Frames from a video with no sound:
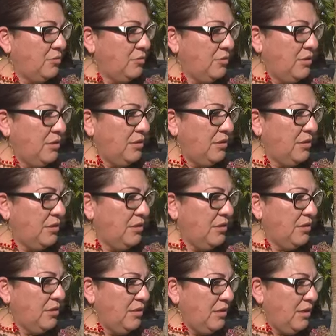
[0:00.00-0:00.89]

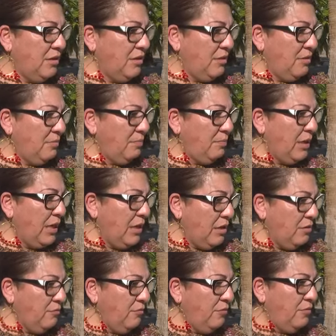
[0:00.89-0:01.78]
really uh,
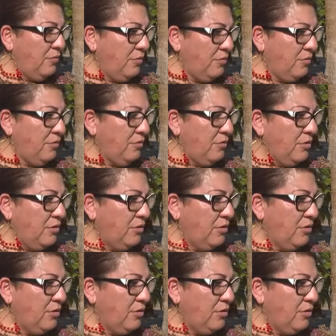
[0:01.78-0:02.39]
painful